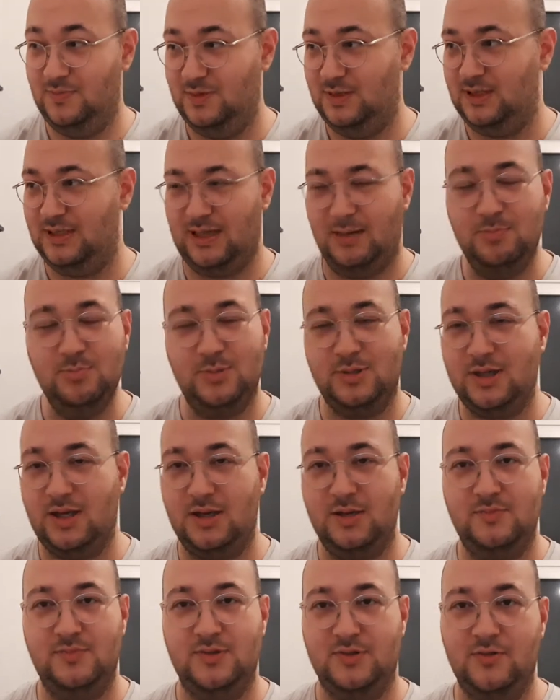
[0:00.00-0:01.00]

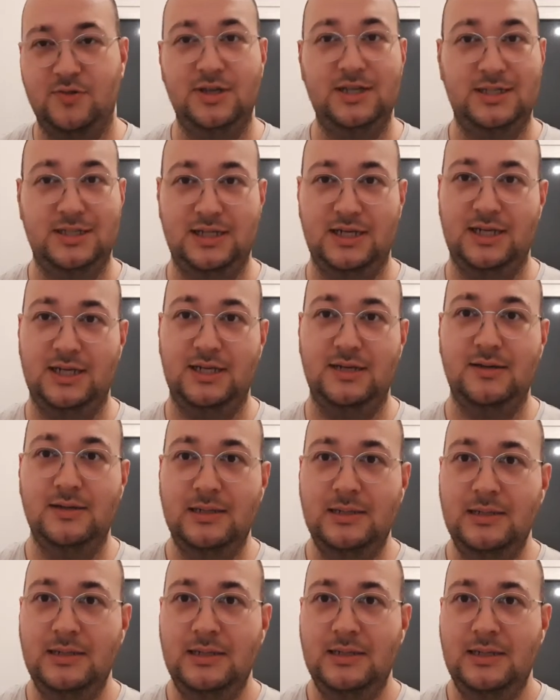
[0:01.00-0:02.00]
sometimes cringy
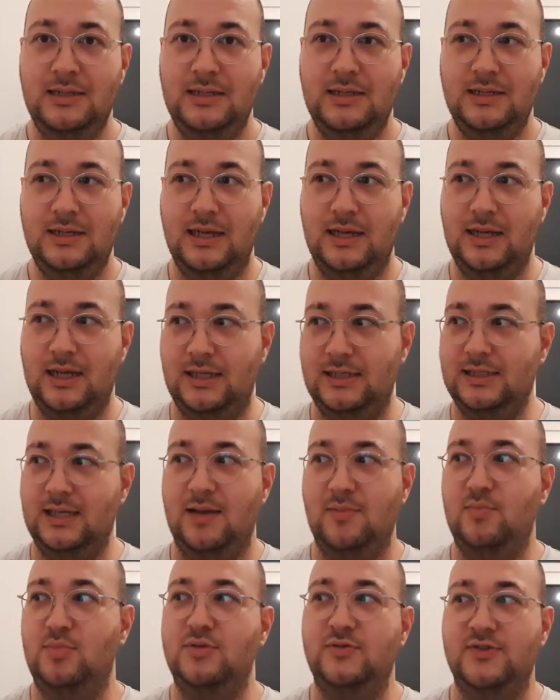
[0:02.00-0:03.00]

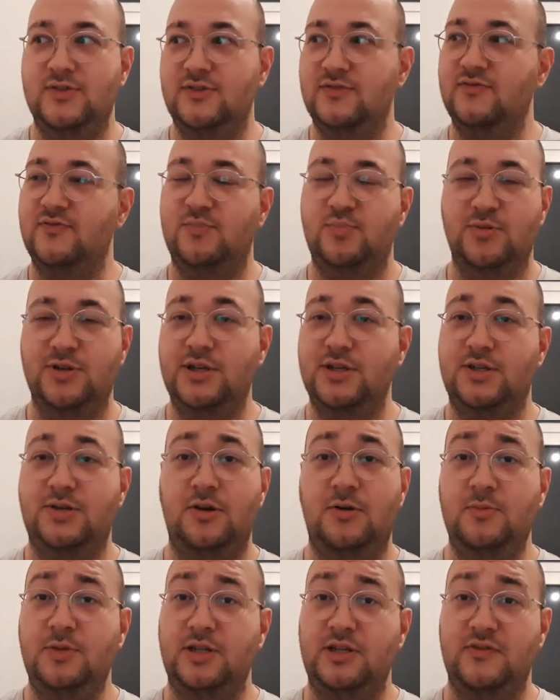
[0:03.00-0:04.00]
examples of British
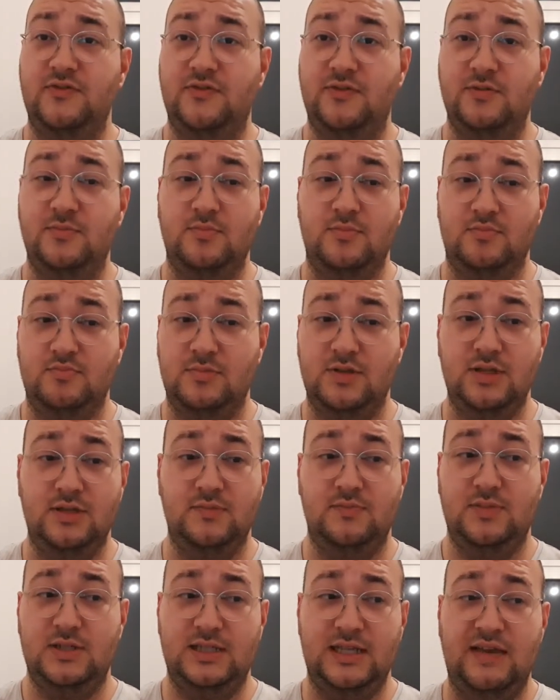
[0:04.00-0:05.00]
comedy from
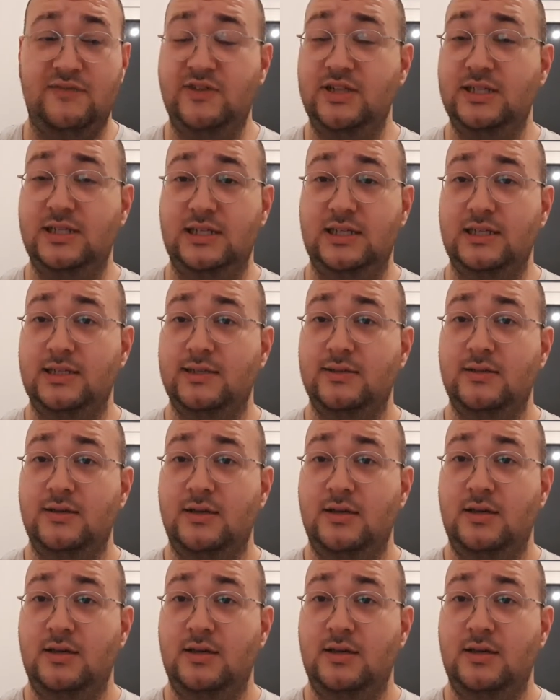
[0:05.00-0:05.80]
the 70s.